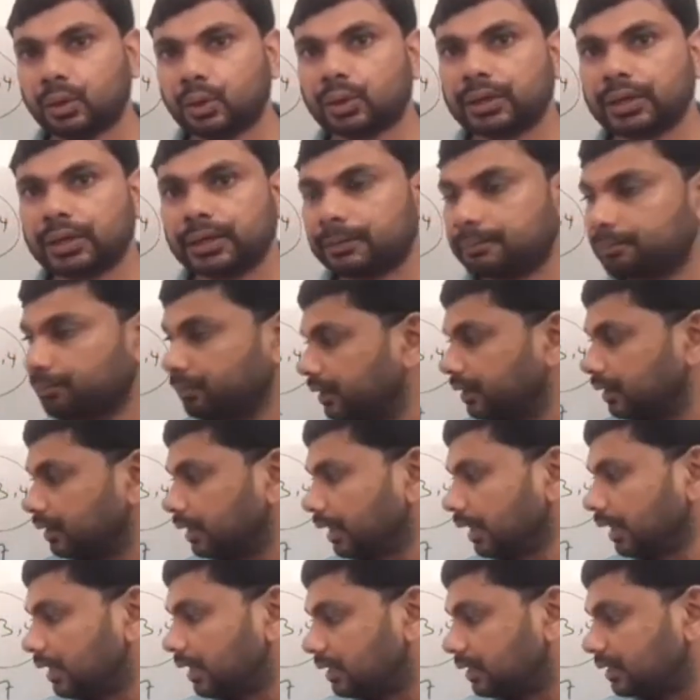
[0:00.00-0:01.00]

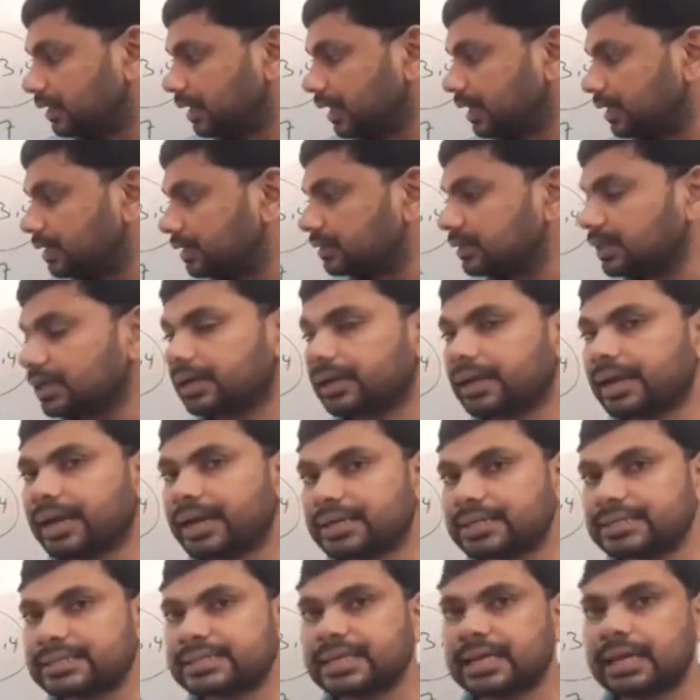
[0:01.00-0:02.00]
Okay, and
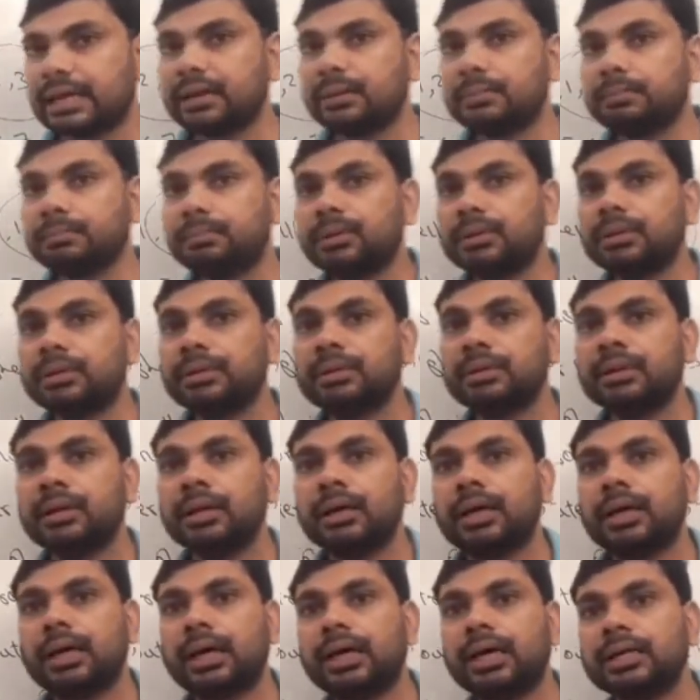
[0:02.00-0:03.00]
another example